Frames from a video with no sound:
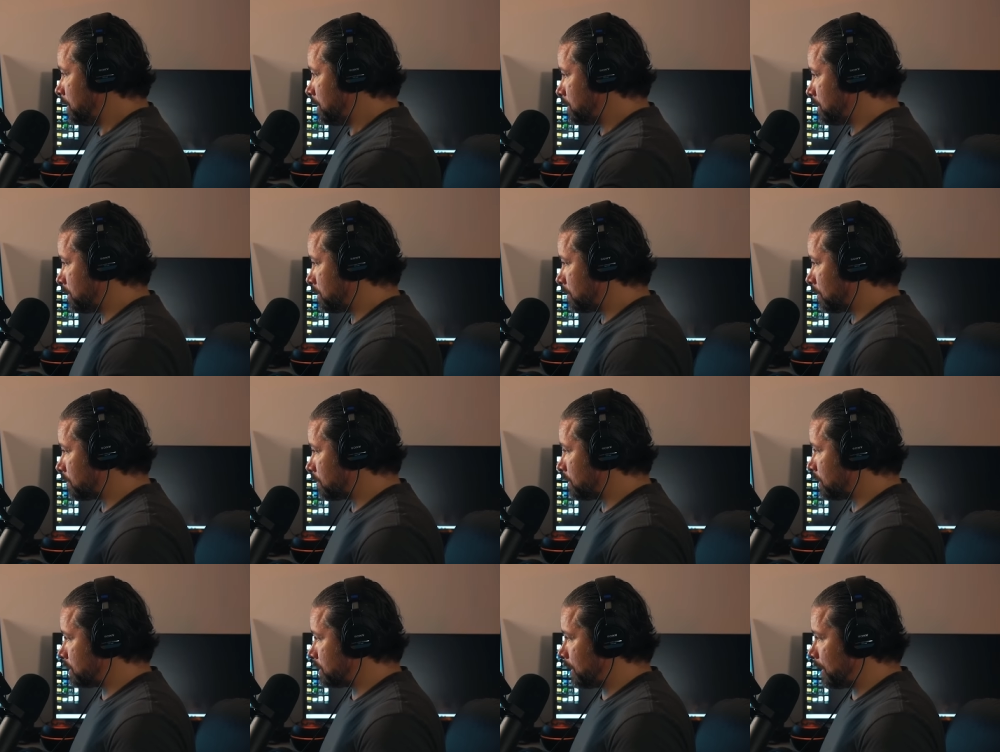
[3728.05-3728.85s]
She
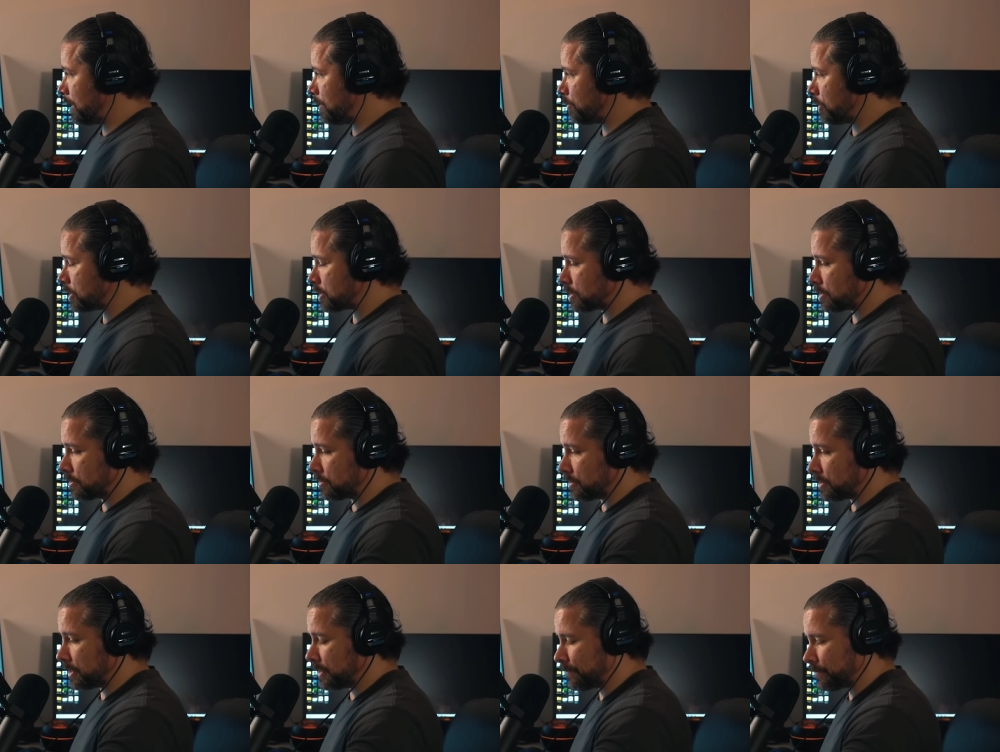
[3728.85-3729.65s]
told her that she had
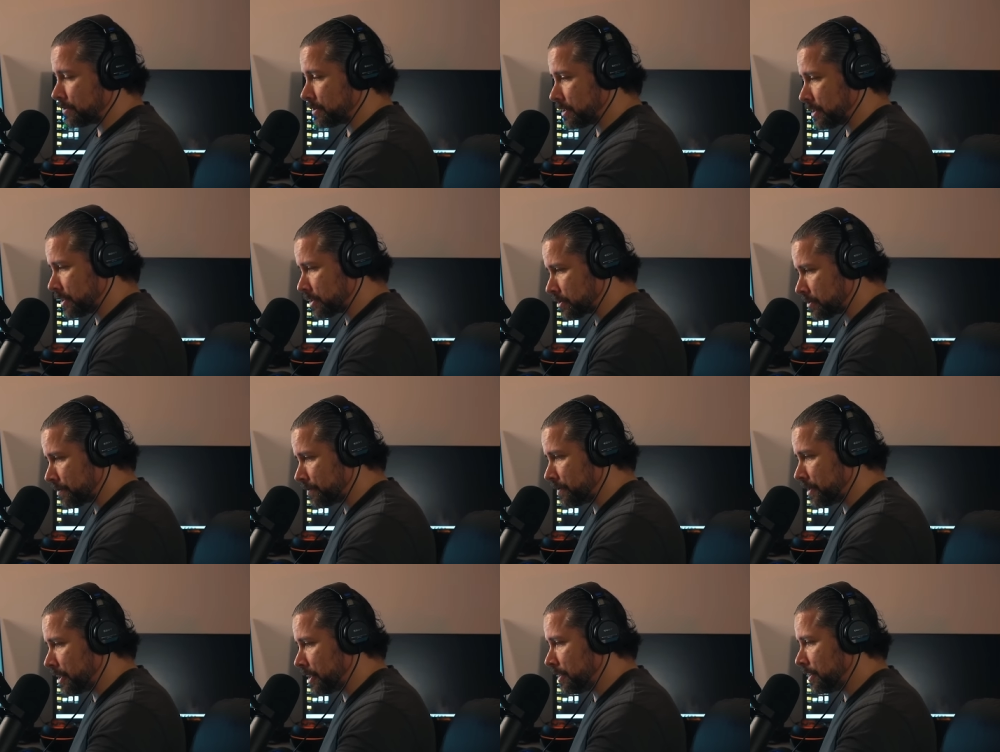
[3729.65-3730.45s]
muscular
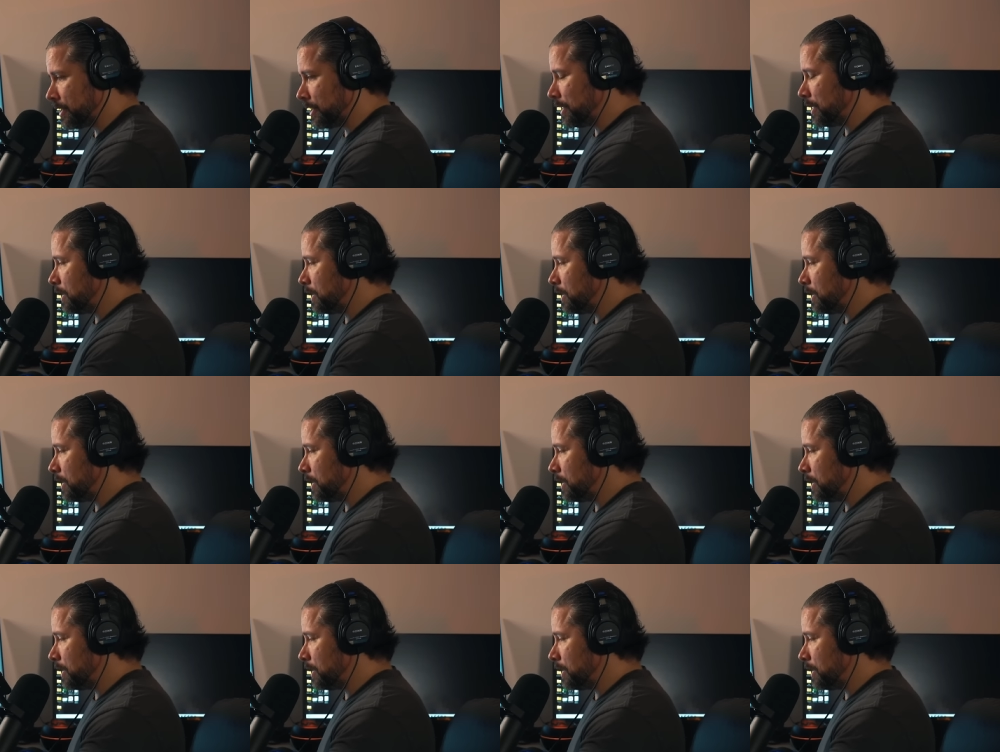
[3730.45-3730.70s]
dystrophy.